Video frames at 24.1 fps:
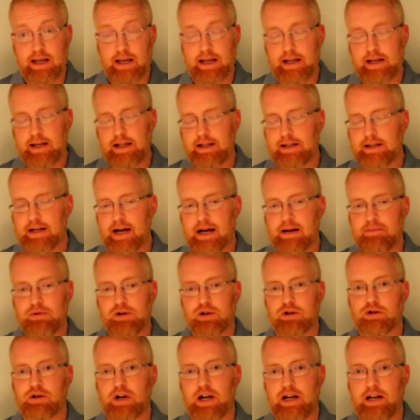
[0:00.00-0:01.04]
Anytime
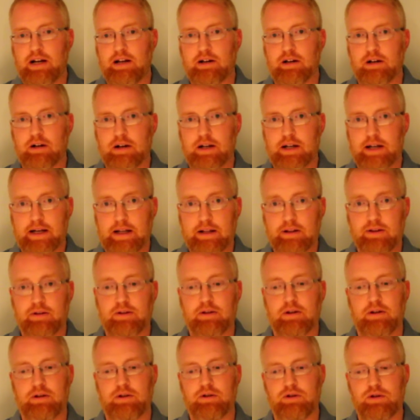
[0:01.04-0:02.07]
you're creating a
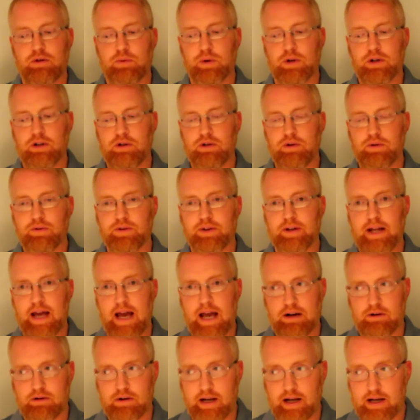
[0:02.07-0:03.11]
list, you want to use an
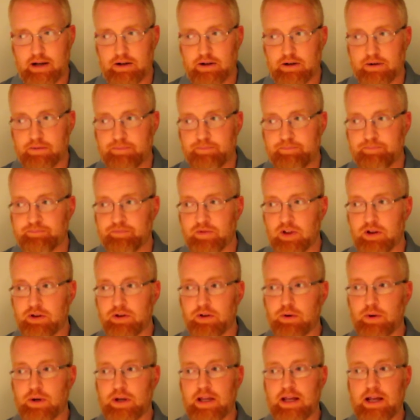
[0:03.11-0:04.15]
aggregator.
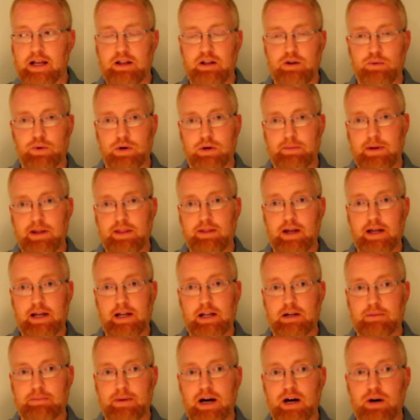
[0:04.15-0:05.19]
So again, you want to be
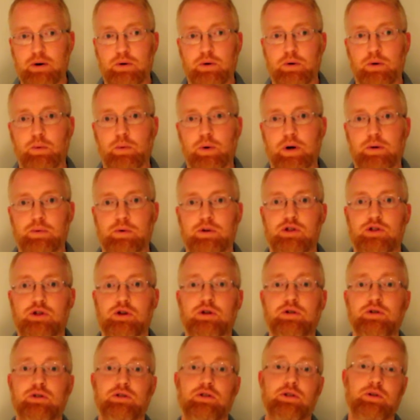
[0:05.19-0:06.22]
thinking about where would
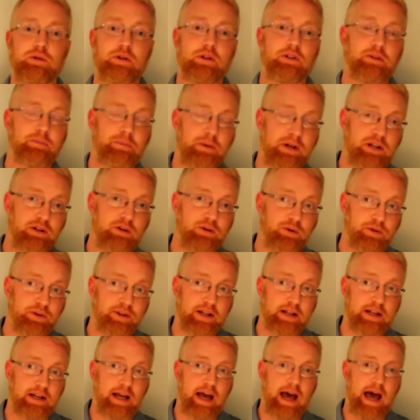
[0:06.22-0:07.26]
your students be
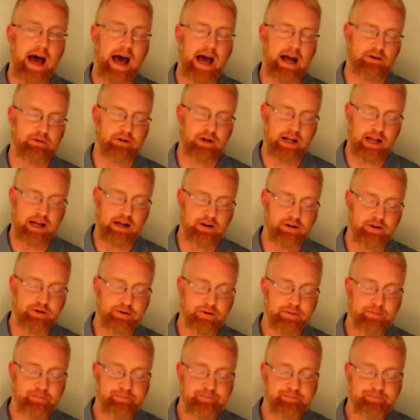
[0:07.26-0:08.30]
using
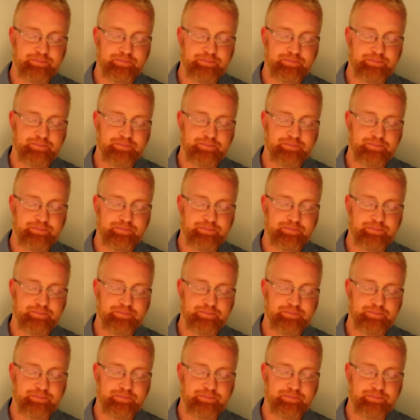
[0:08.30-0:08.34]
aggregators.